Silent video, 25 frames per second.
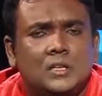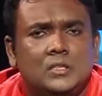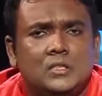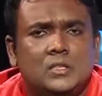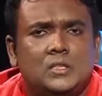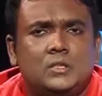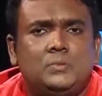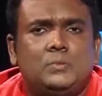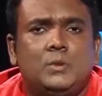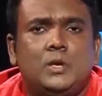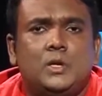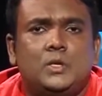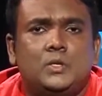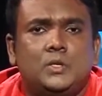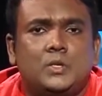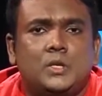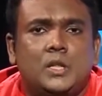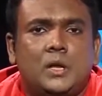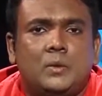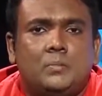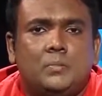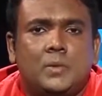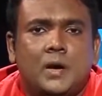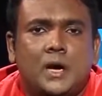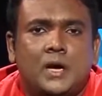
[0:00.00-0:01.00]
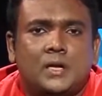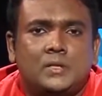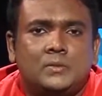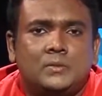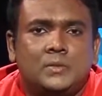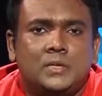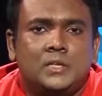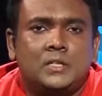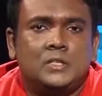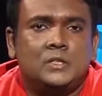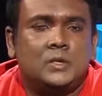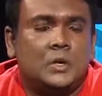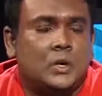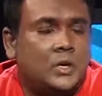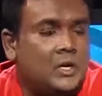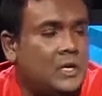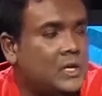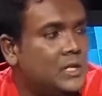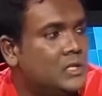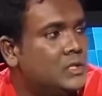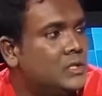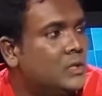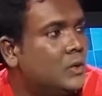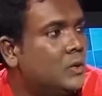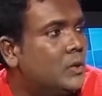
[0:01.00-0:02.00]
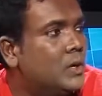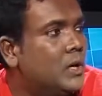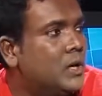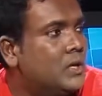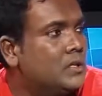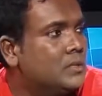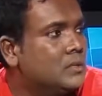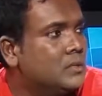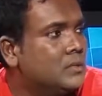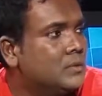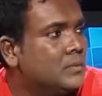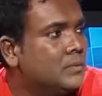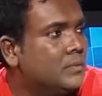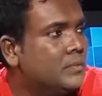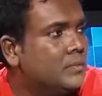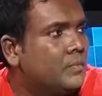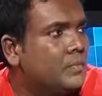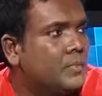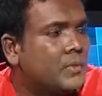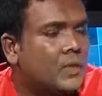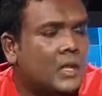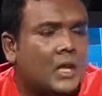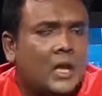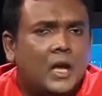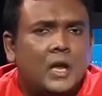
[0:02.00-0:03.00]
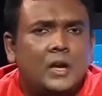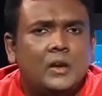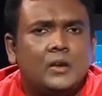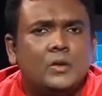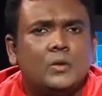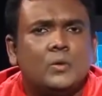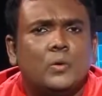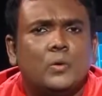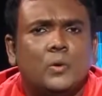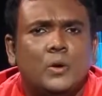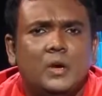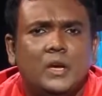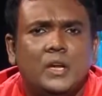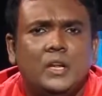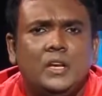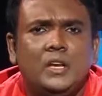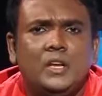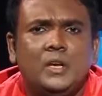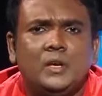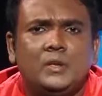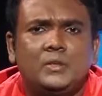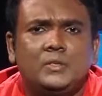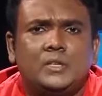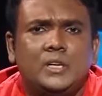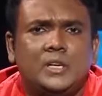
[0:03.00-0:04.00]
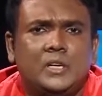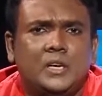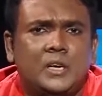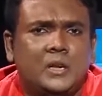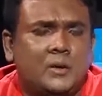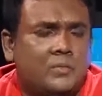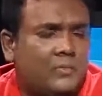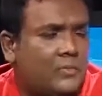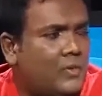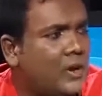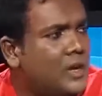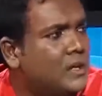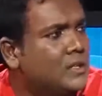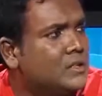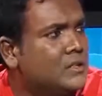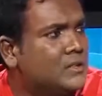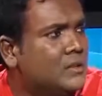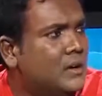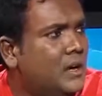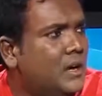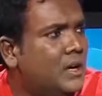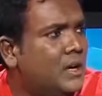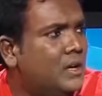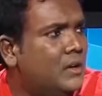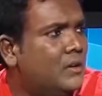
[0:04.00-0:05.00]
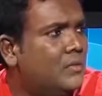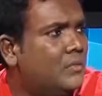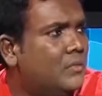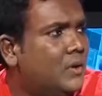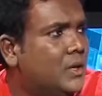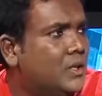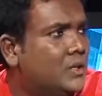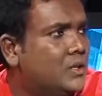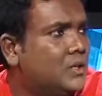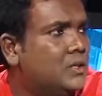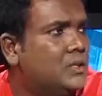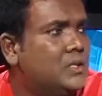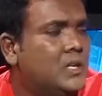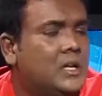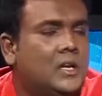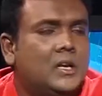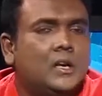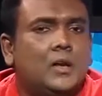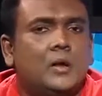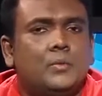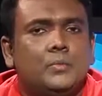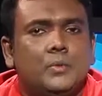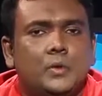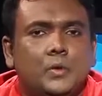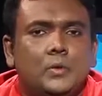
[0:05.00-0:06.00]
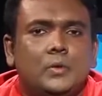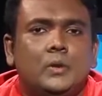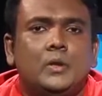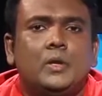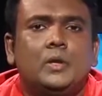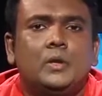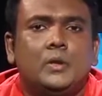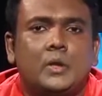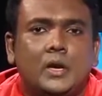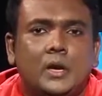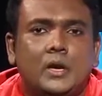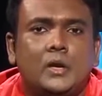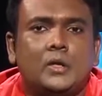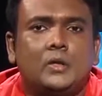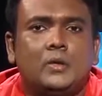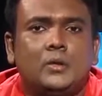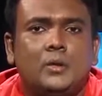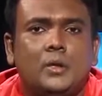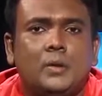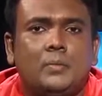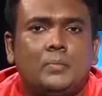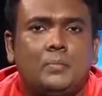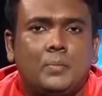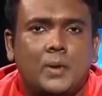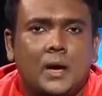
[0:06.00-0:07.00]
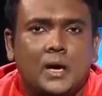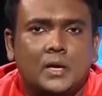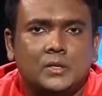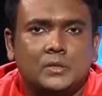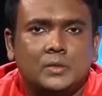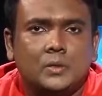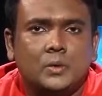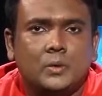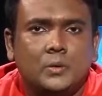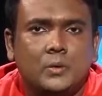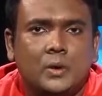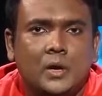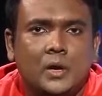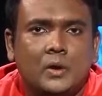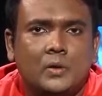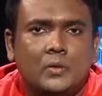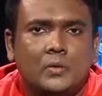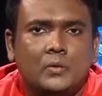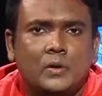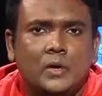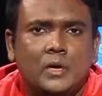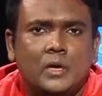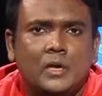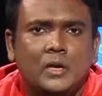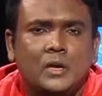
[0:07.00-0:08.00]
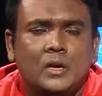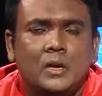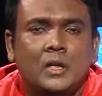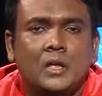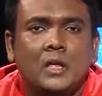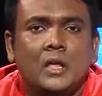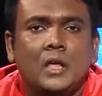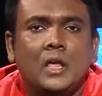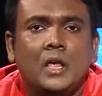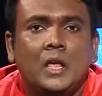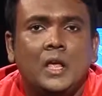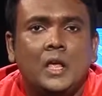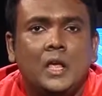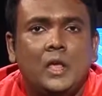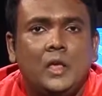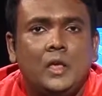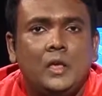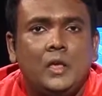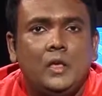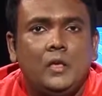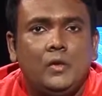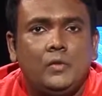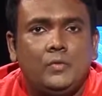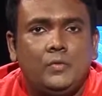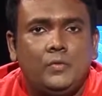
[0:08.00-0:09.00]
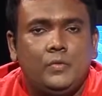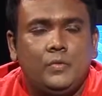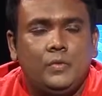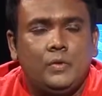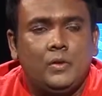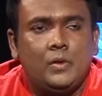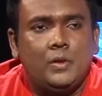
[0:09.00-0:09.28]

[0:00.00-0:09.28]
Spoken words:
Just make sure that password is not easy to guess. And you only need to set it up once, right? Once you set it up, you don't need to enter the password over and over again. If